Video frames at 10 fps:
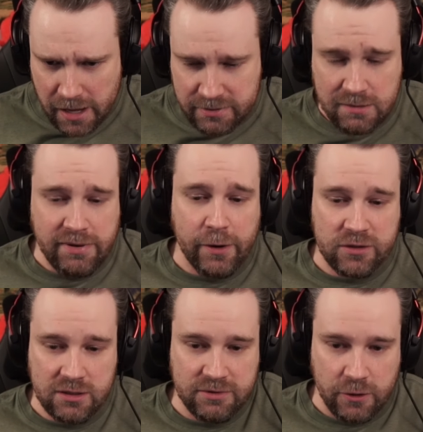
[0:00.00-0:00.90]

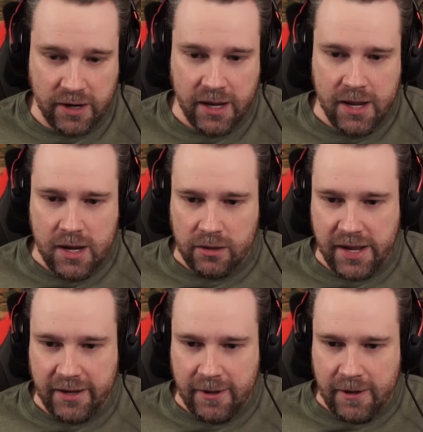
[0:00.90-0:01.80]
Symbiosis, I'm sorry.
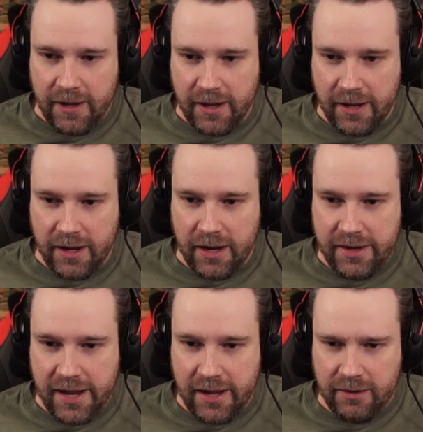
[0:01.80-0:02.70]
Like,
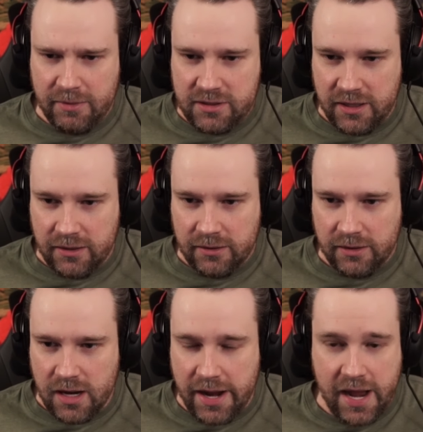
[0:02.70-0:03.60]
yeah, let me see.
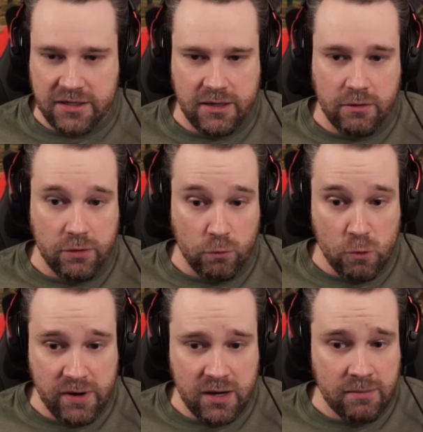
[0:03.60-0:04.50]
Yeah, see,
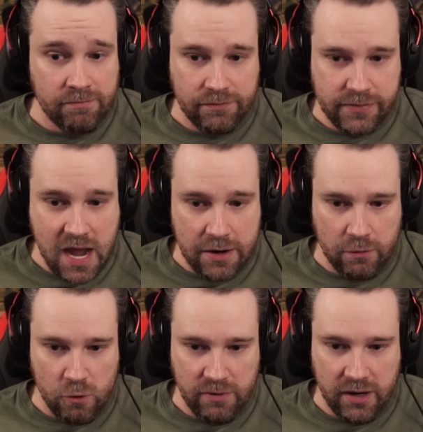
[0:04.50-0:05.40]
Nerubian, not
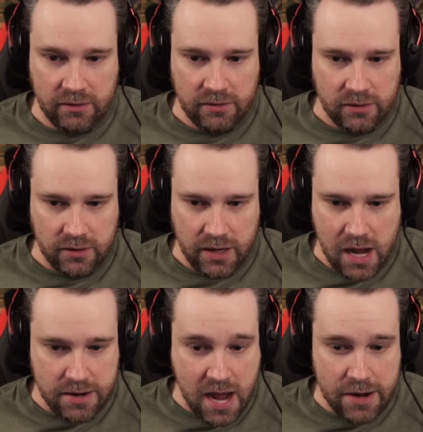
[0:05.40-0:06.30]
Nerubian.
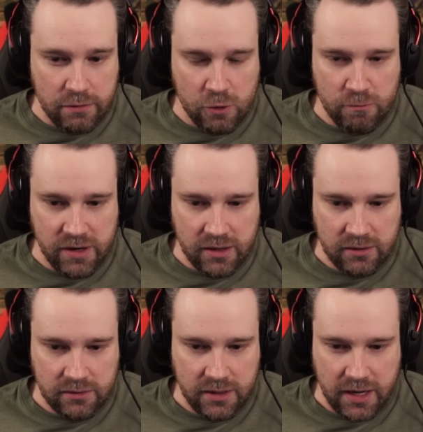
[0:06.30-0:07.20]
Not
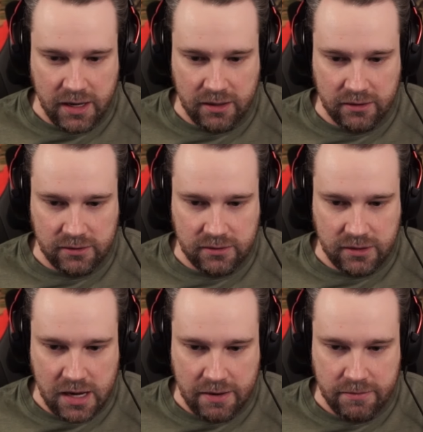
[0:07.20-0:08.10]
Nerubian, and
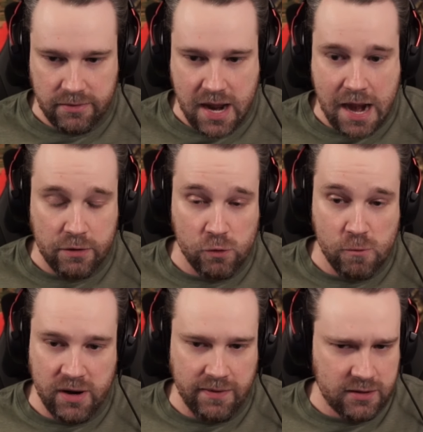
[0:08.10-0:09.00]
not
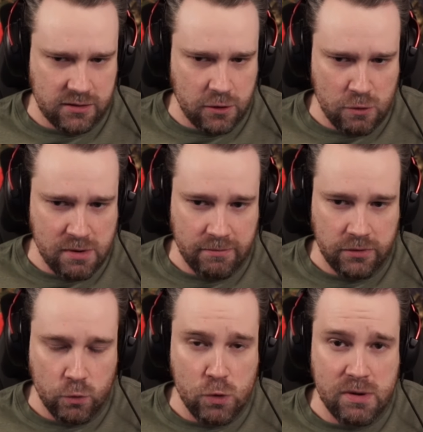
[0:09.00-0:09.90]
Nerubian. This is
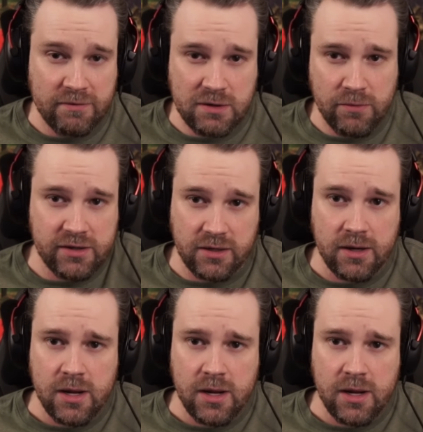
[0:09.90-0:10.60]
Nerubian for some reason.